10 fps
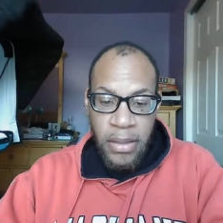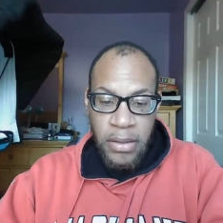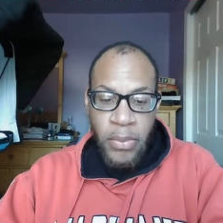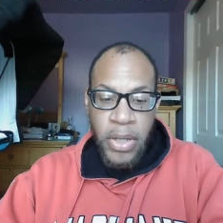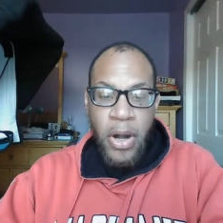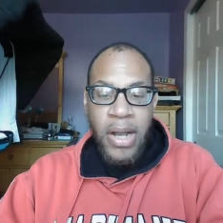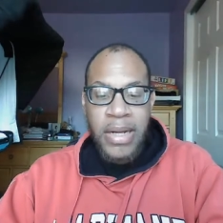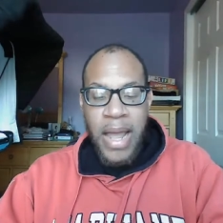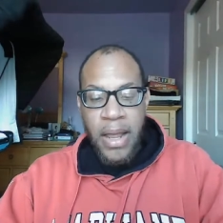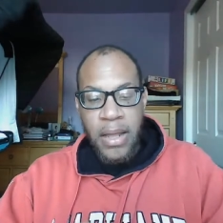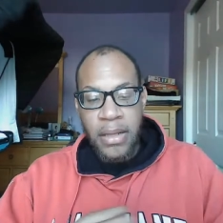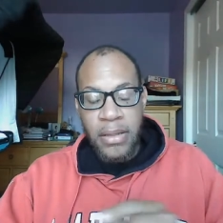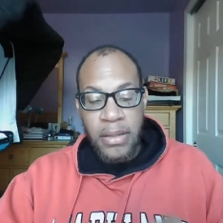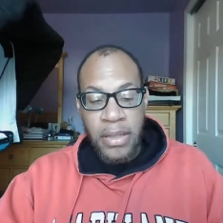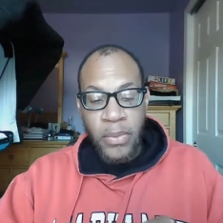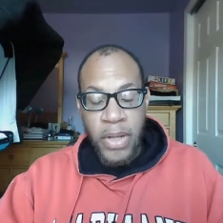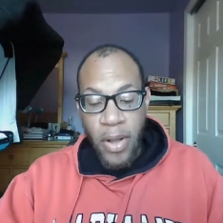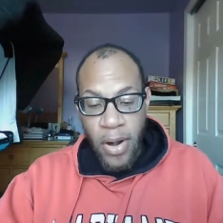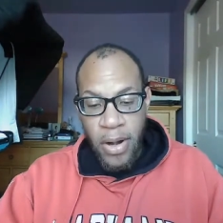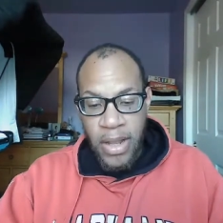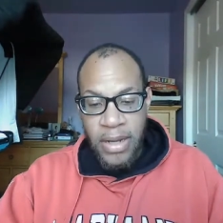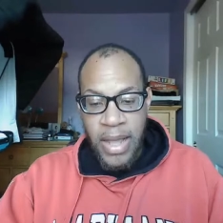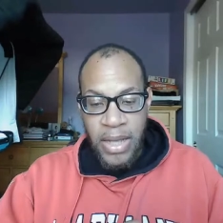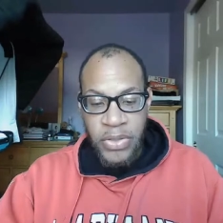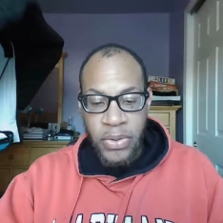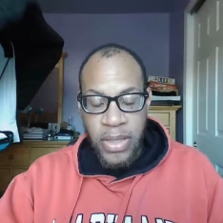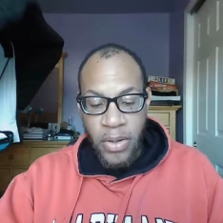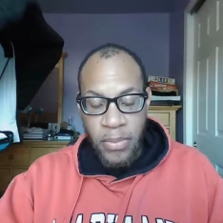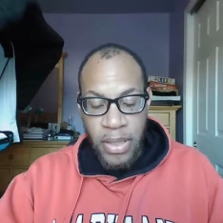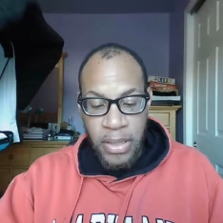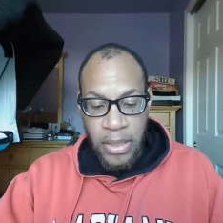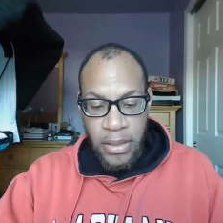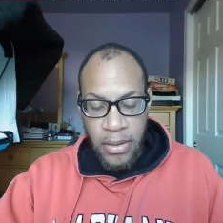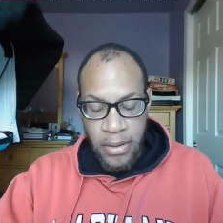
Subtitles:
than we are at actual accountability.